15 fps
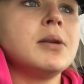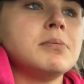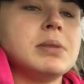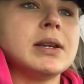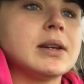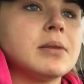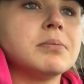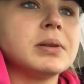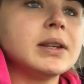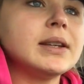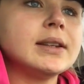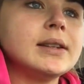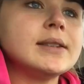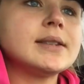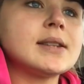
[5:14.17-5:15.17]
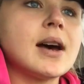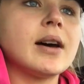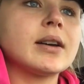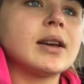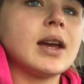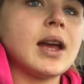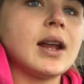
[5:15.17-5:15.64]
be completely
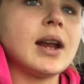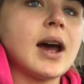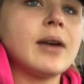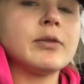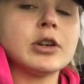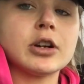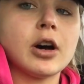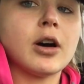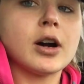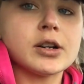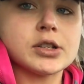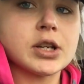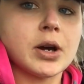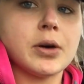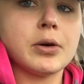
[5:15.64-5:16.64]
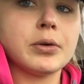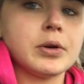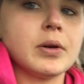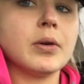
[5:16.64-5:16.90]
stuck and have your car towed,